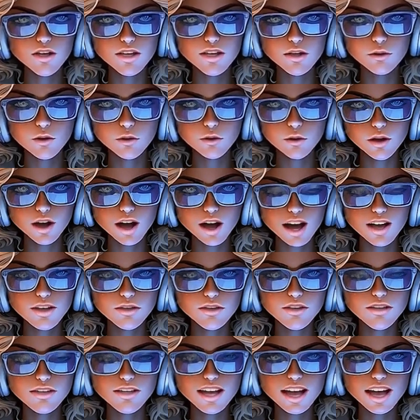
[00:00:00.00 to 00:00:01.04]
But
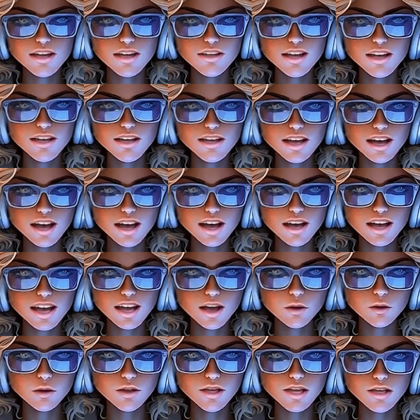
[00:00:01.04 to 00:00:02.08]
chances are that it does involve
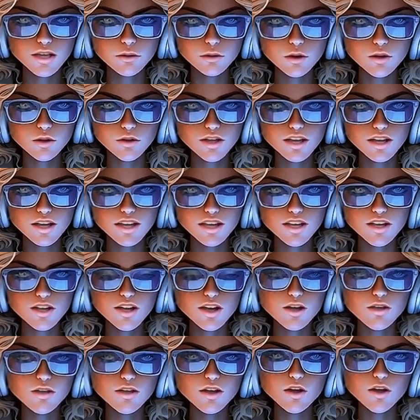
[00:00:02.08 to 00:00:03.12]
some kind of digital
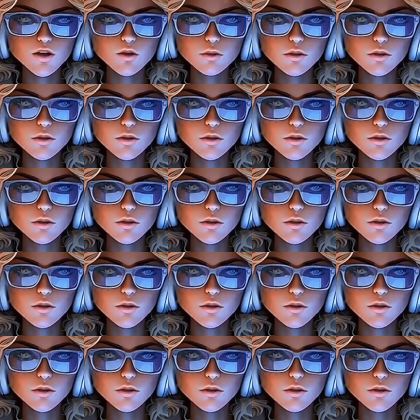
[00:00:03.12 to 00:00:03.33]
marketing,